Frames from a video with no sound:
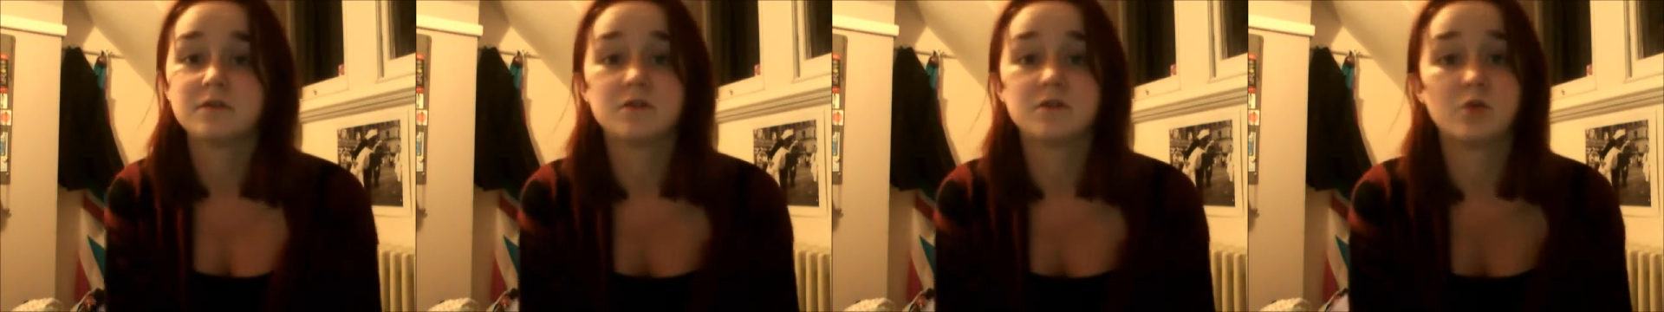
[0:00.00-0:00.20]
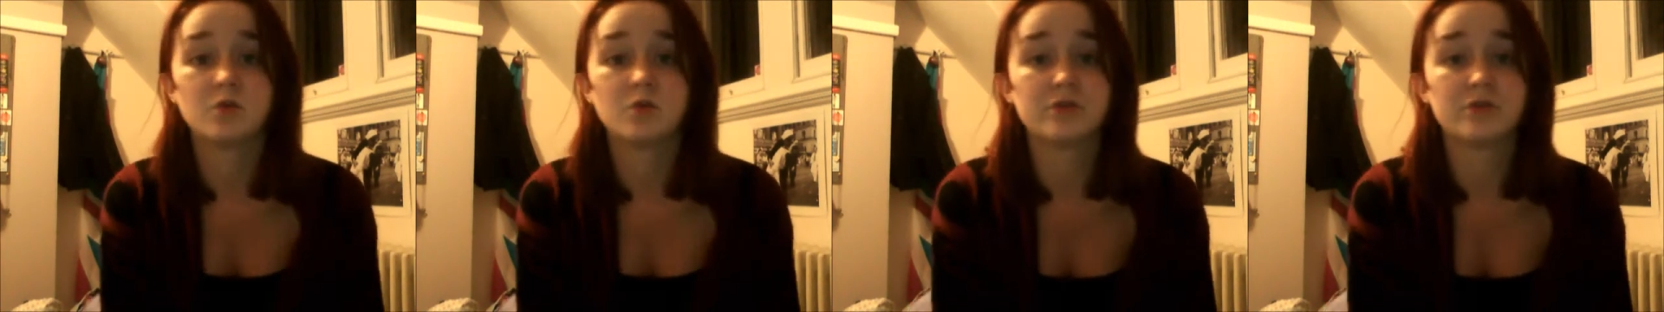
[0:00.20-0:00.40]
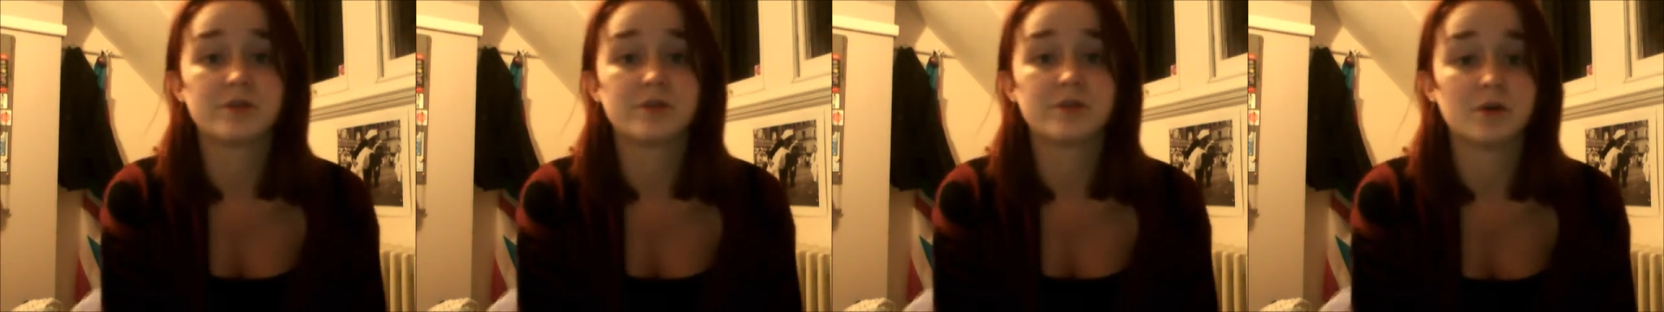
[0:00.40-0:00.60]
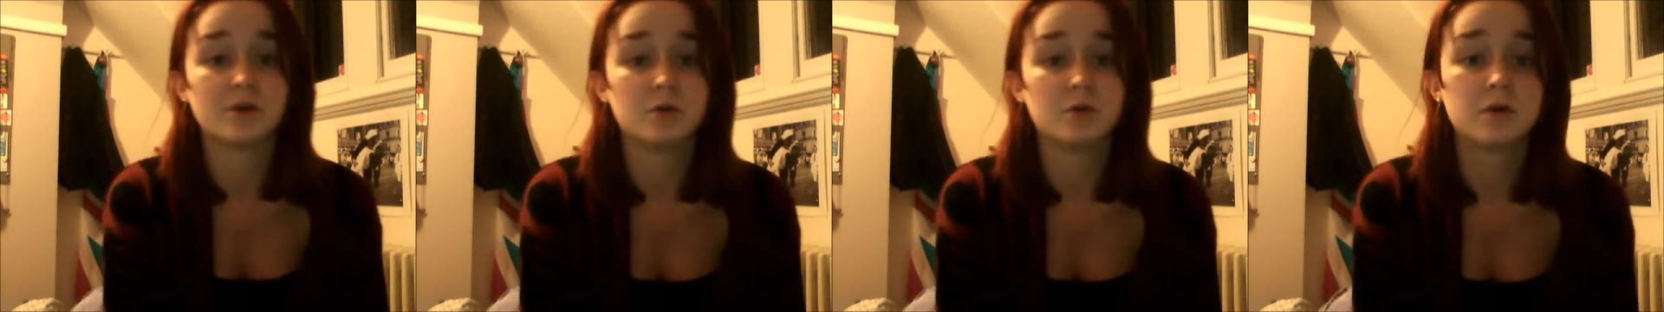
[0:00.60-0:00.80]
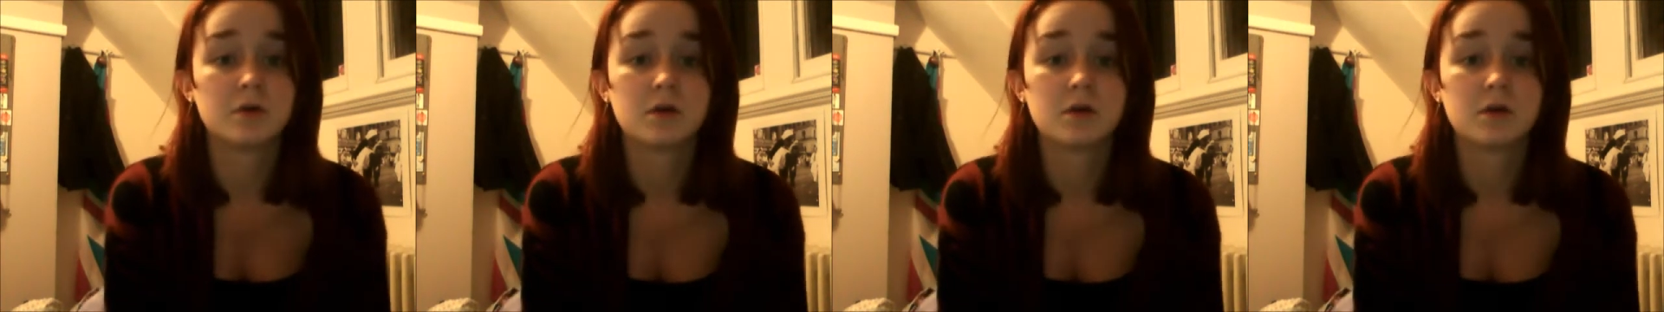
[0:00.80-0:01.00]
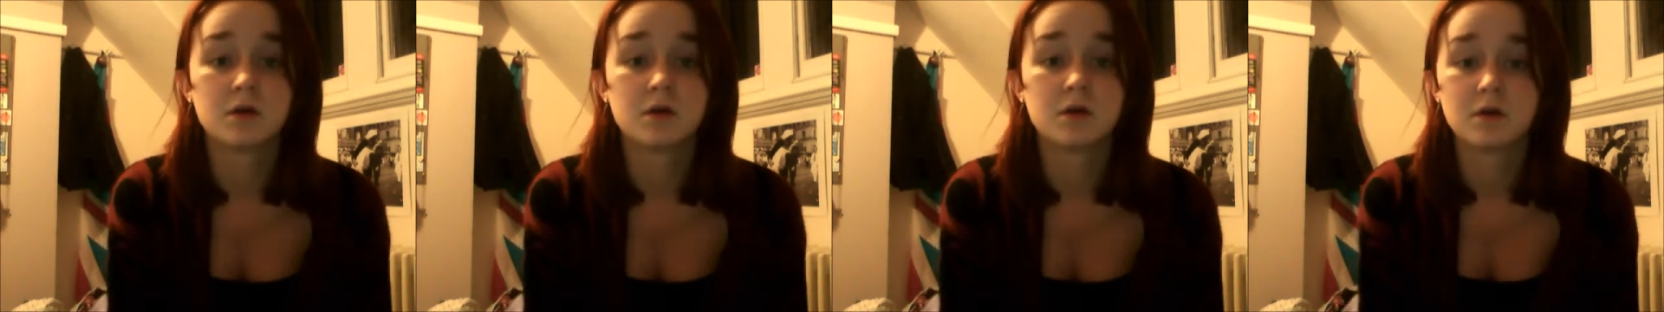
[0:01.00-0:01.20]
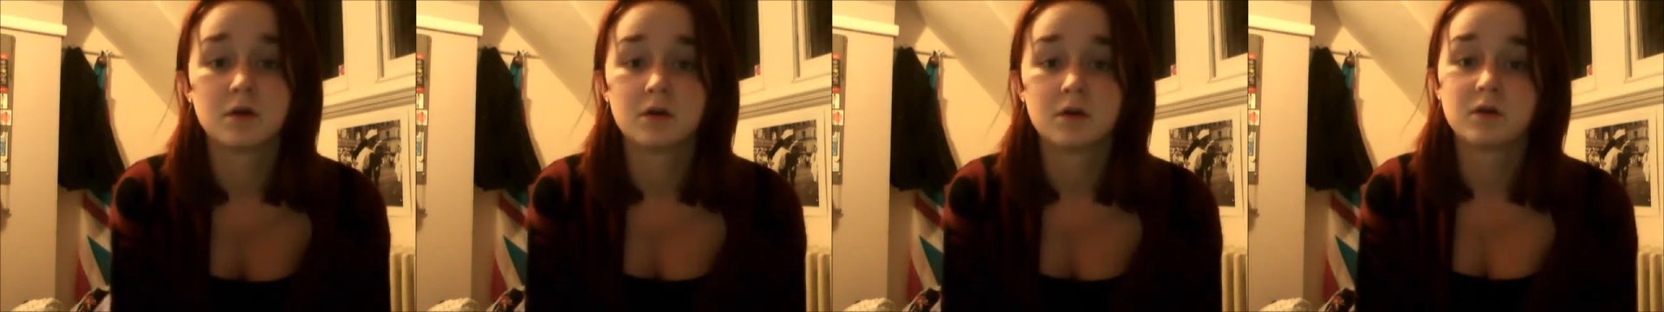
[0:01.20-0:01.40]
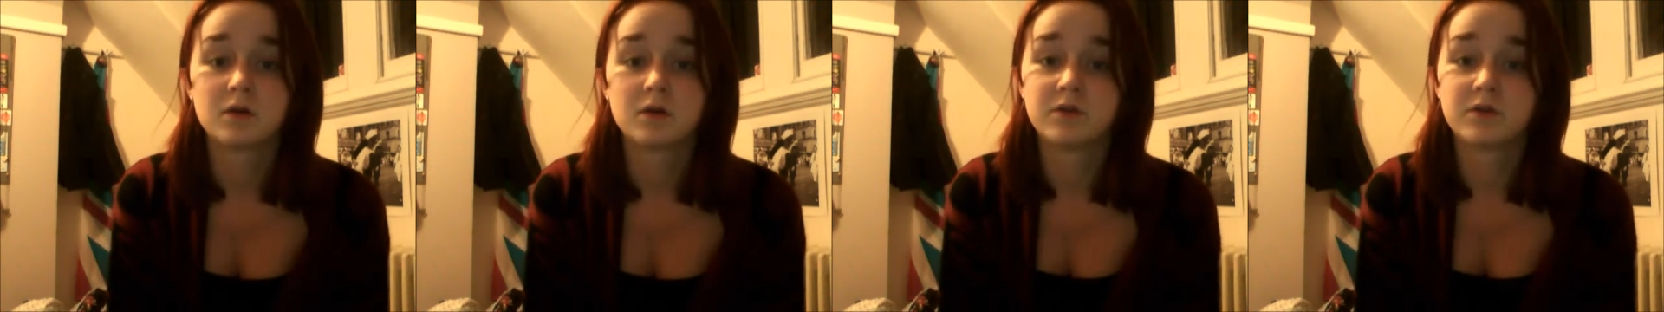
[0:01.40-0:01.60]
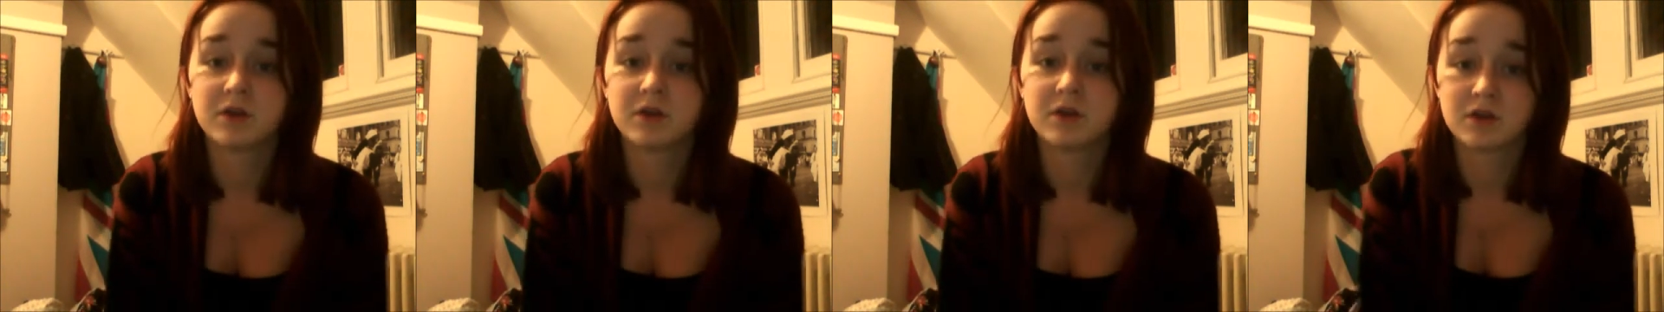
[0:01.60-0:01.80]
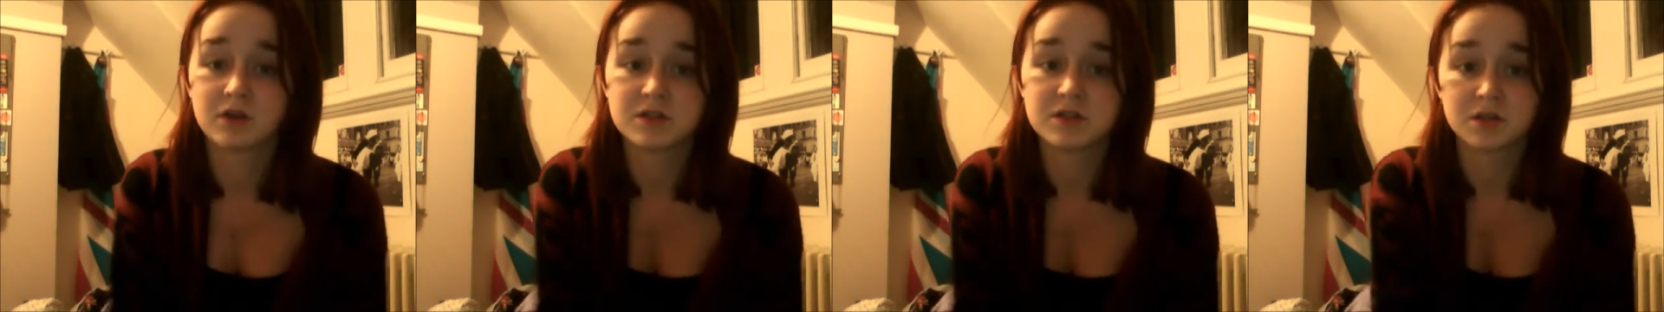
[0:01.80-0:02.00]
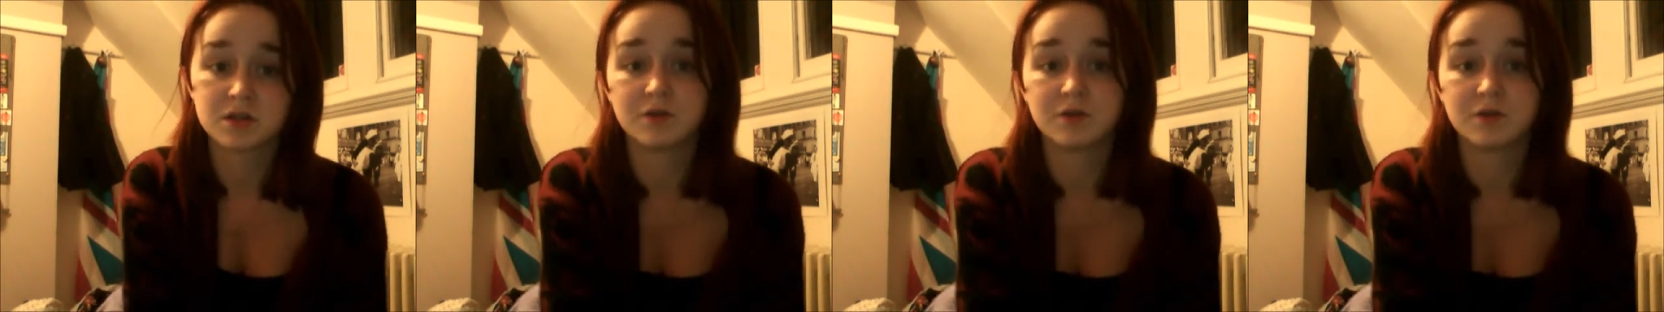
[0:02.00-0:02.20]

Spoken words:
also took his own